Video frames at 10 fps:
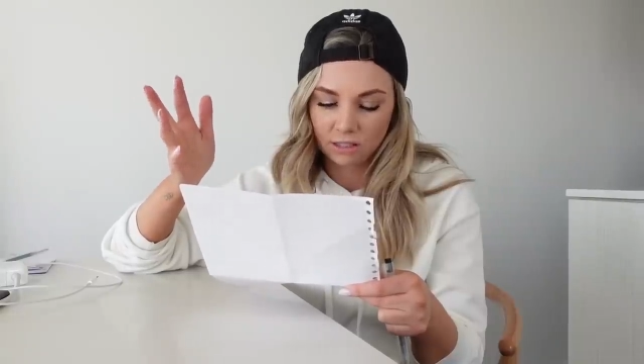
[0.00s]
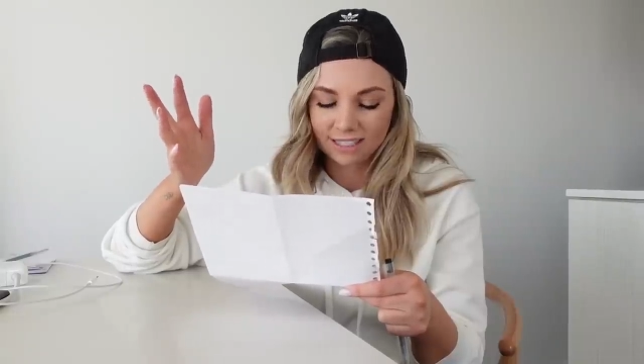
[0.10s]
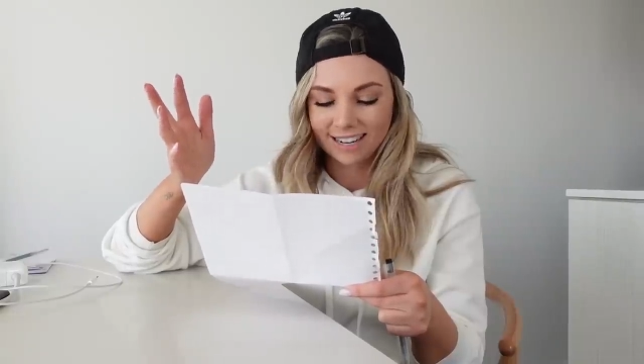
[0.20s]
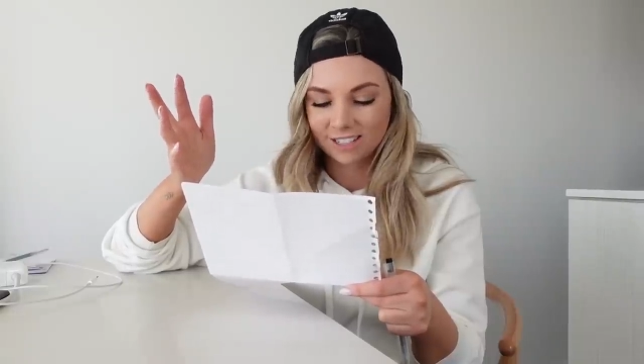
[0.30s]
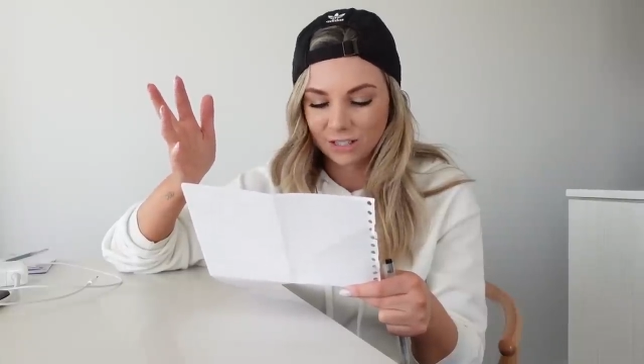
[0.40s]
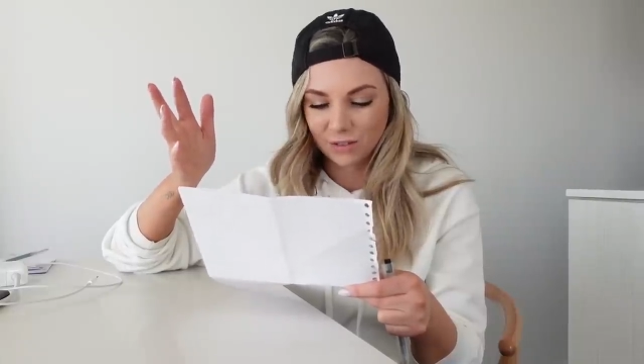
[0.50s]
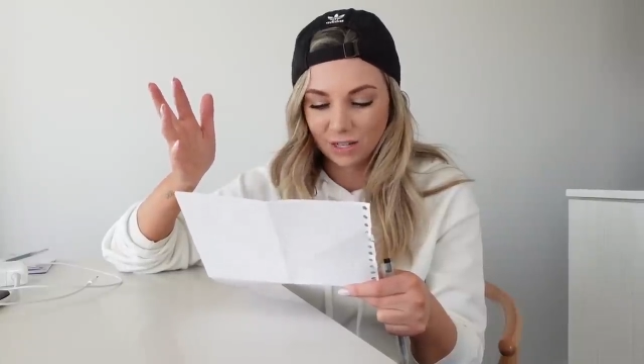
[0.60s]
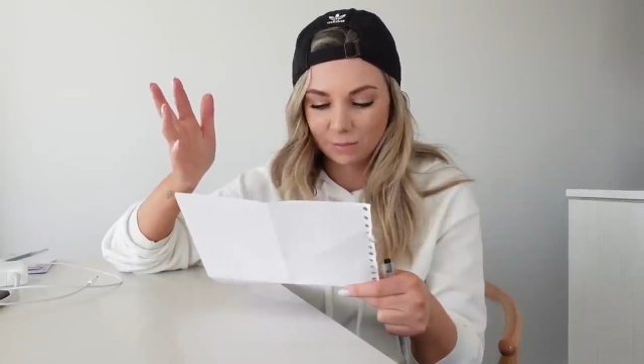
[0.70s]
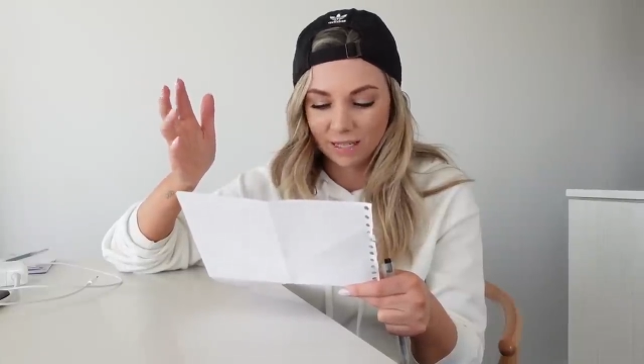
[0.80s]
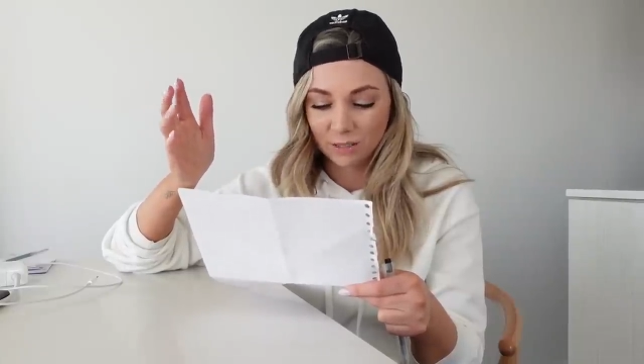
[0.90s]
It's actually written
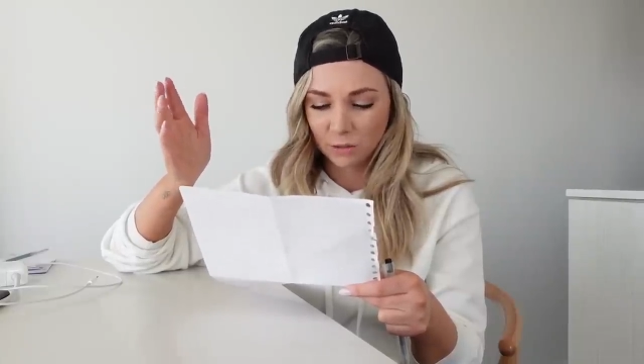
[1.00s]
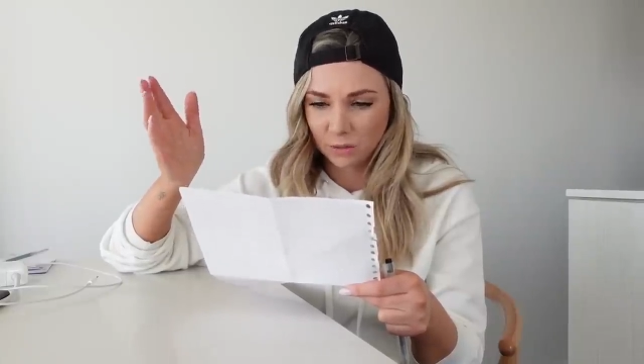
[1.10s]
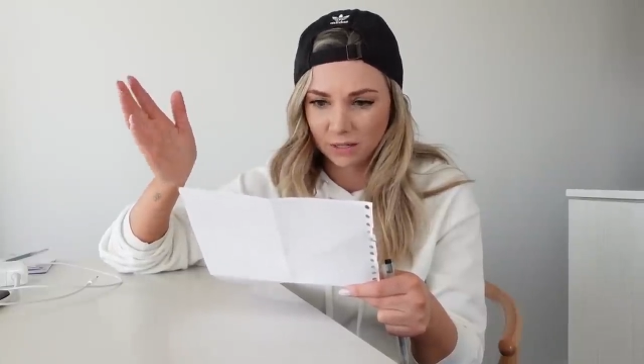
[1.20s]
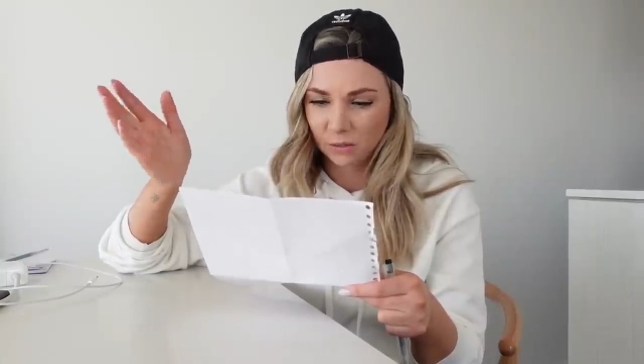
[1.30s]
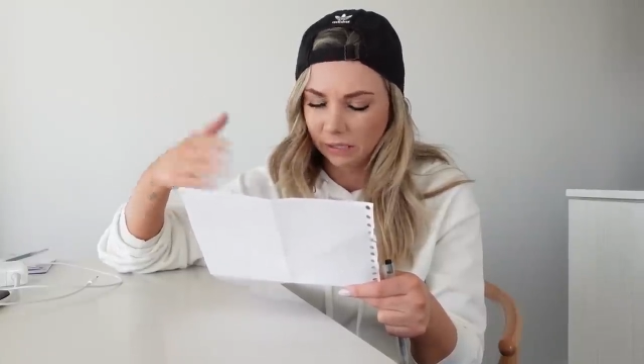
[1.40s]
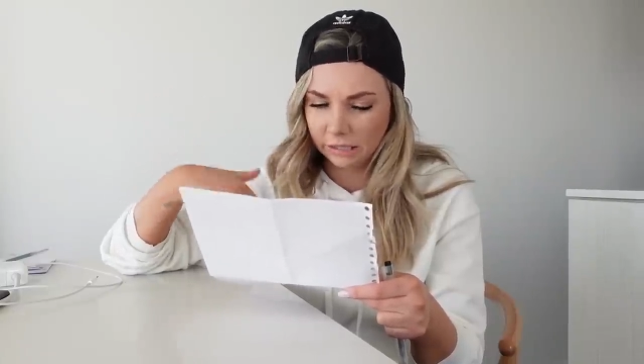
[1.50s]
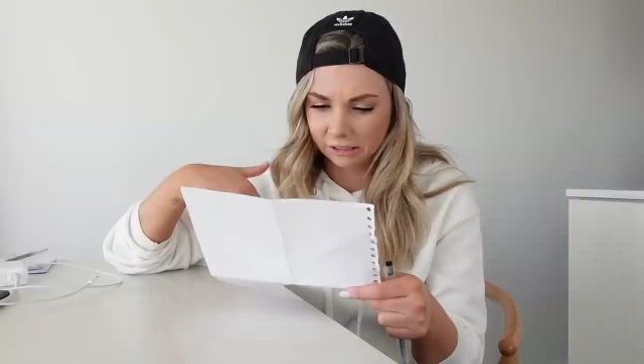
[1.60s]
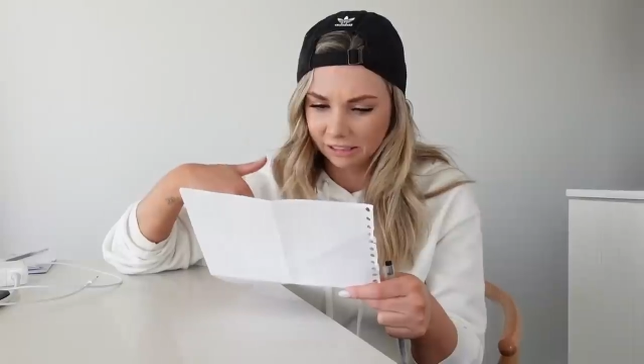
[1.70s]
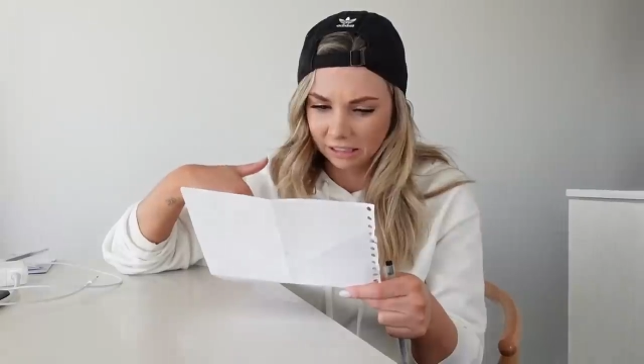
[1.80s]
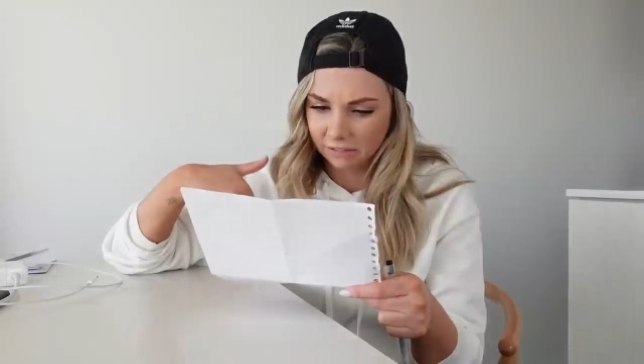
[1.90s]
in pencil, so I could
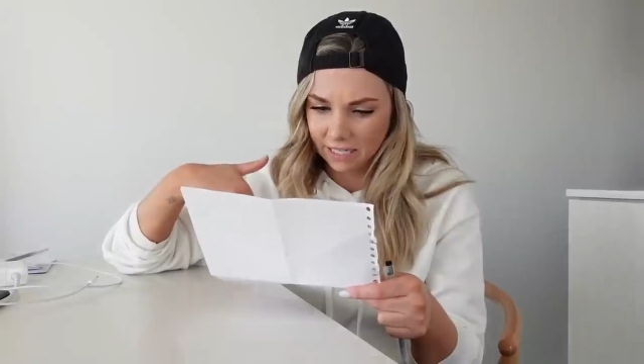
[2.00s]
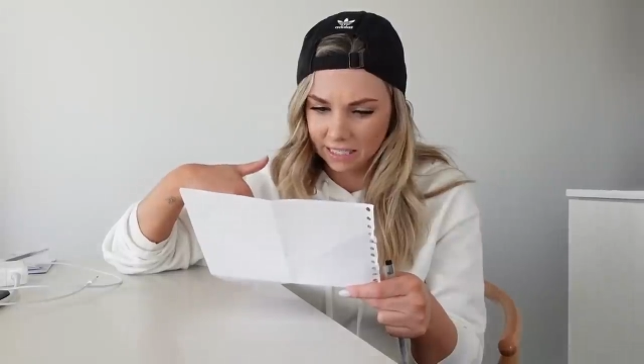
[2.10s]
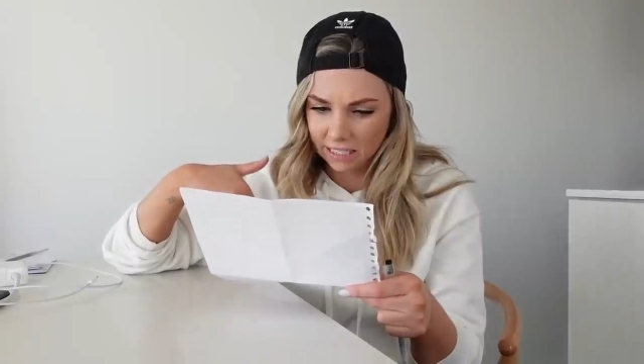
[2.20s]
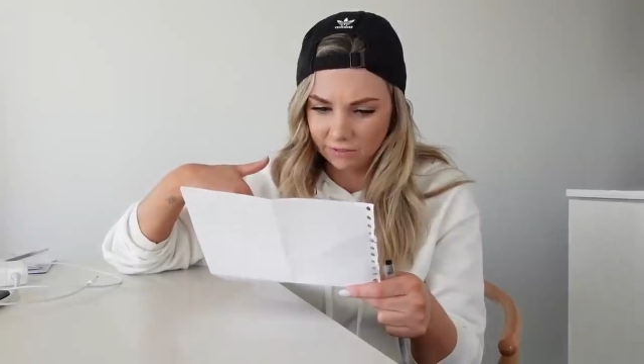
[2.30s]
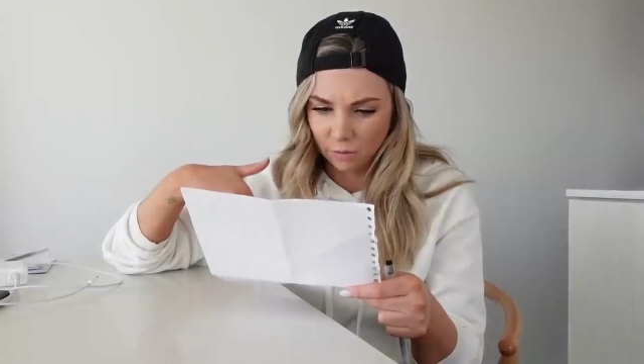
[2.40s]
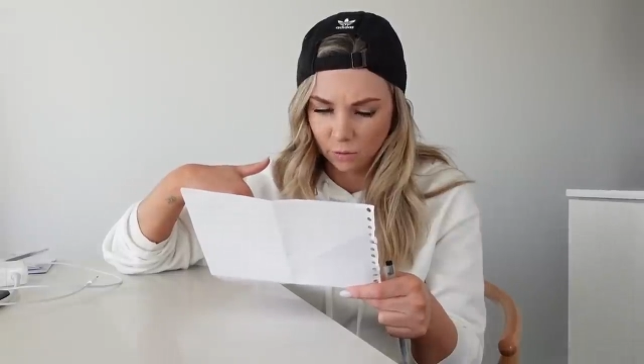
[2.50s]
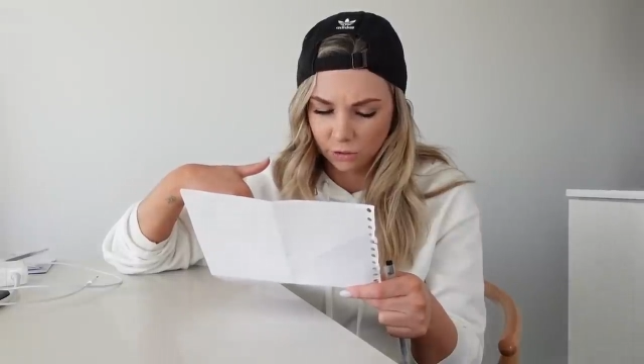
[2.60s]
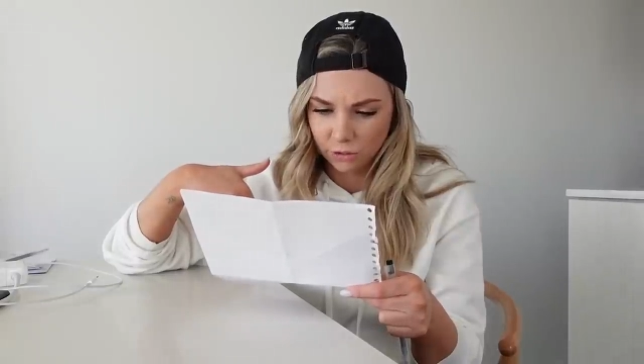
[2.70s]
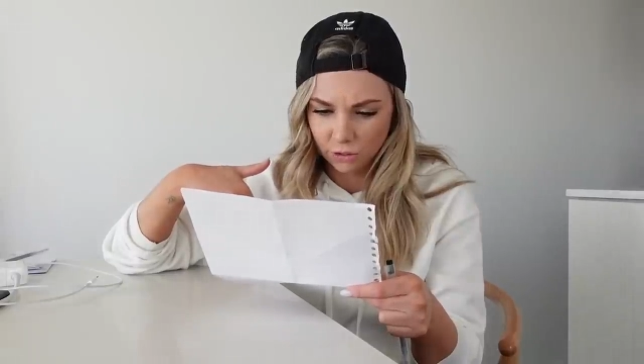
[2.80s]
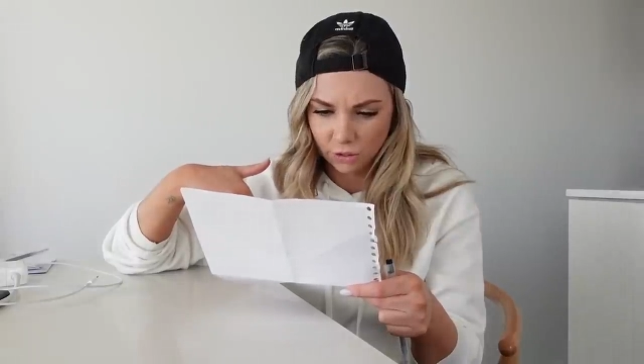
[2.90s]
literally erase it if I
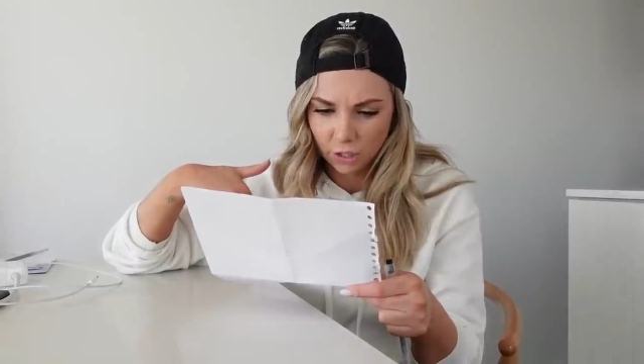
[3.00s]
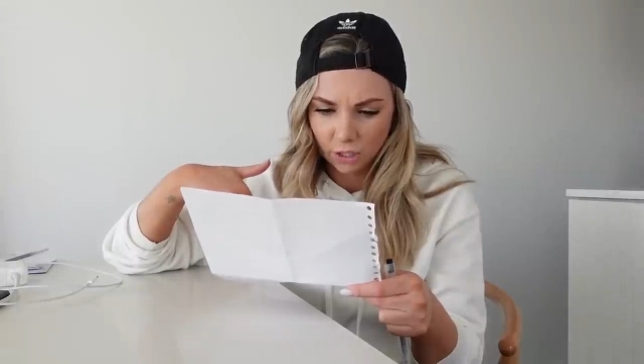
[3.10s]
wanted to,